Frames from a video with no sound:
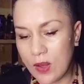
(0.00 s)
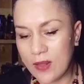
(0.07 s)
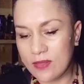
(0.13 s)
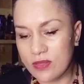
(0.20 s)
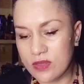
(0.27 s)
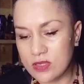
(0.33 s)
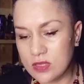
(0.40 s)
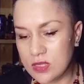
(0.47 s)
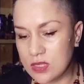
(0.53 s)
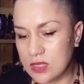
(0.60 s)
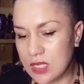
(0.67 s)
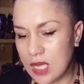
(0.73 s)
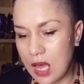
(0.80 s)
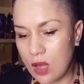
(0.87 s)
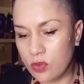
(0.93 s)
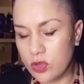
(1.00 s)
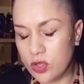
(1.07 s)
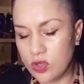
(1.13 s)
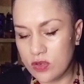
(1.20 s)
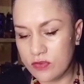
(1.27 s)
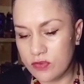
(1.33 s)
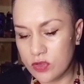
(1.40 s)
and this is how the
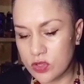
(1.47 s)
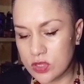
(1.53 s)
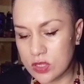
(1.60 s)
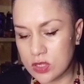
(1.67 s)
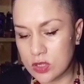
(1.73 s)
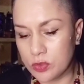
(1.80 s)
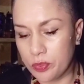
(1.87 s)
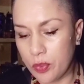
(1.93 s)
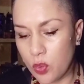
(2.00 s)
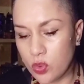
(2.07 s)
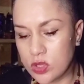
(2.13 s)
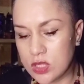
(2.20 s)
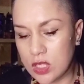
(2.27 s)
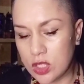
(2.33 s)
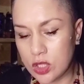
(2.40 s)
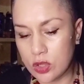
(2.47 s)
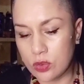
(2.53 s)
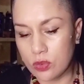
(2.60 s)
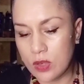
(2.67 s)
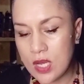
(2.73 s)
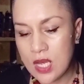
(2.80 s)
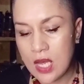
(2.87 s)
universe is supporting you